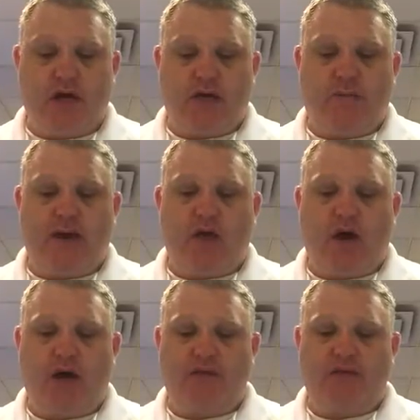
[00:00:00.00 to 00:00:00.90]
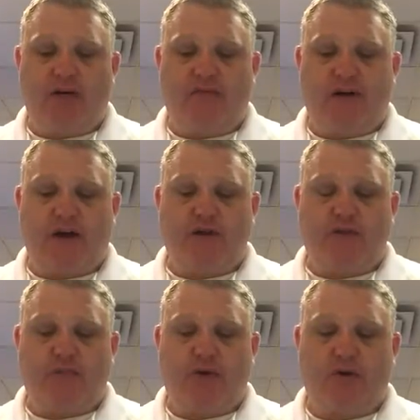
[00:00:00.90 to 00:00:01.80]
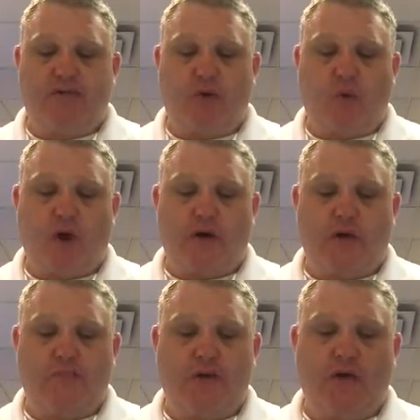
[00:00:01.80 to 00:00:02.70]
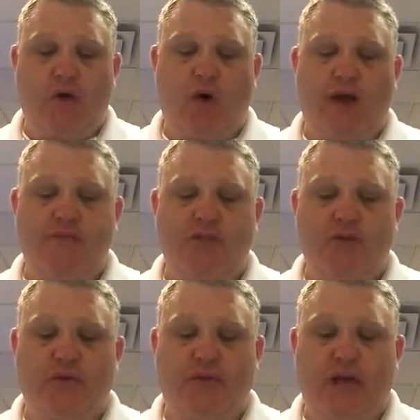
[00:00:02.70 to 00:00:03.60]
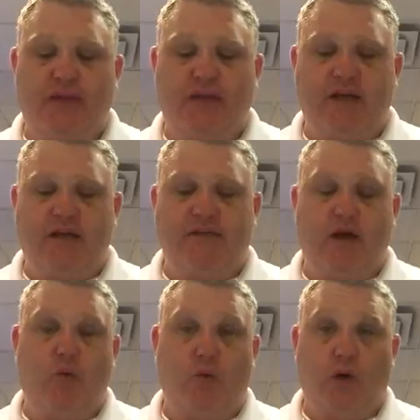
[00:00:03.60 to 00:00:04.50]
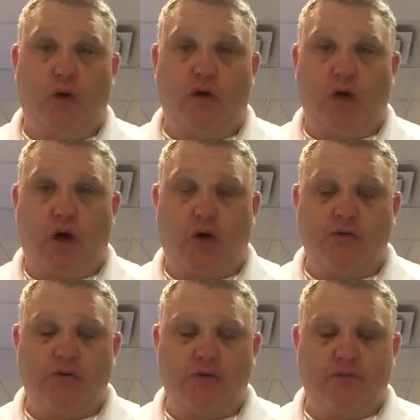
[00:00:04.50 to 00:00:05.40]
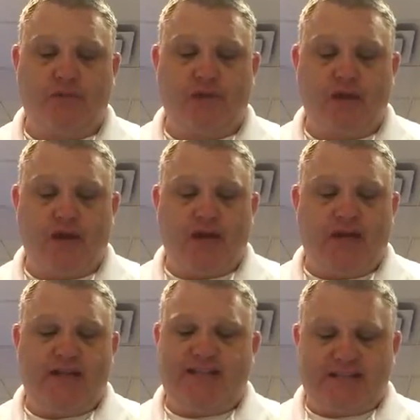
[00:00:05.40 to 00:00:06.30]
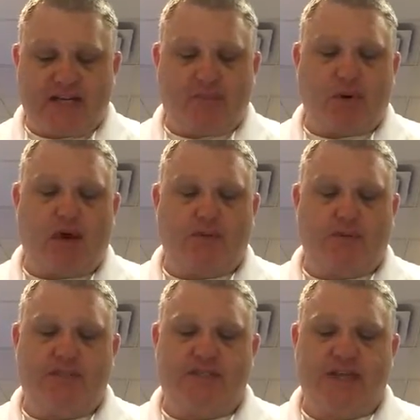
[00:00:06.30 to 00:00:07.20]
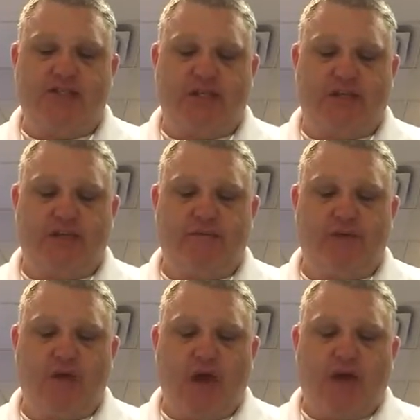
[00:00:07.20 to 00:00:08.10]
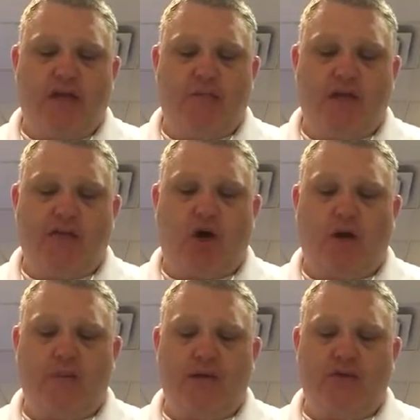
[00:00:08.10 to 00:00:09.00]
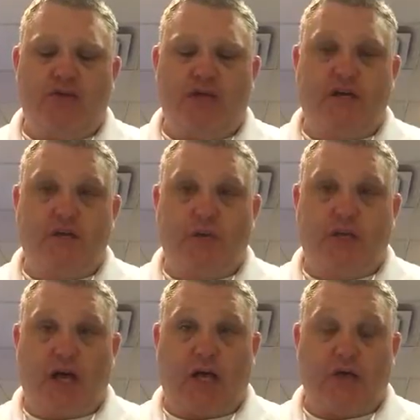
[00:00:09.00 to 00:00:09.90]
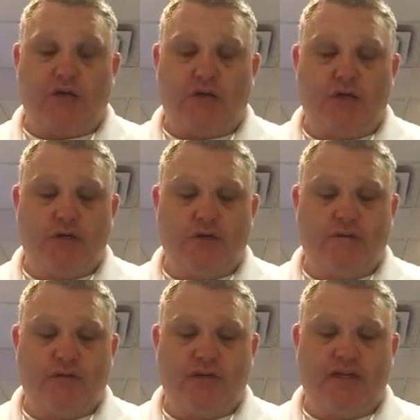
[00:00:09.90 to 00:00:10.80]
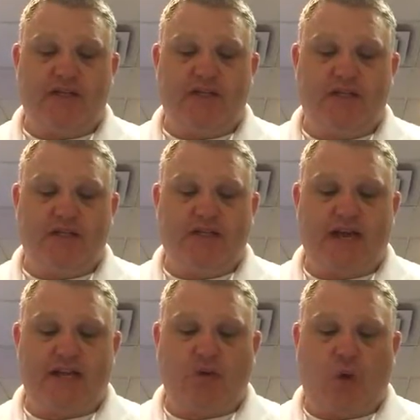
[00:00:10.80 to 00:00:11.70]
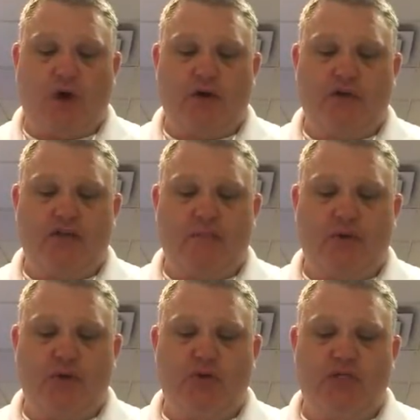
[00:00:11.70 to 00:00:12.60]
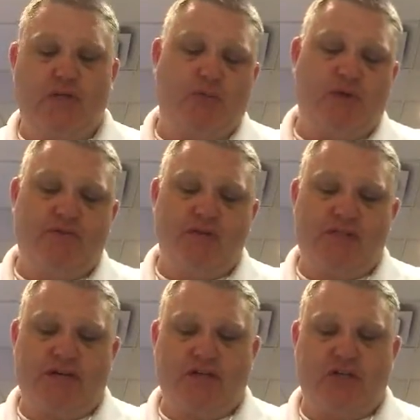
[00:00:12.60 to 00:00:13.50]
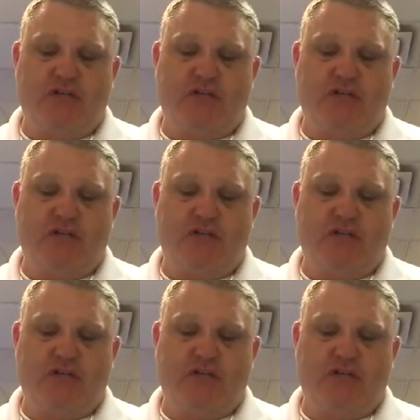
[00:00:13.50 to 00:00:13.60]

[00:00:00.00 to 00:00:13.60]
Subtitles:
You may know how to start fires or purify water, but know absolutely nothing of how to work on cars. This isn't a problem. Essentially, you must augment your skills with knowledge. Let's take the water example used in the previous section.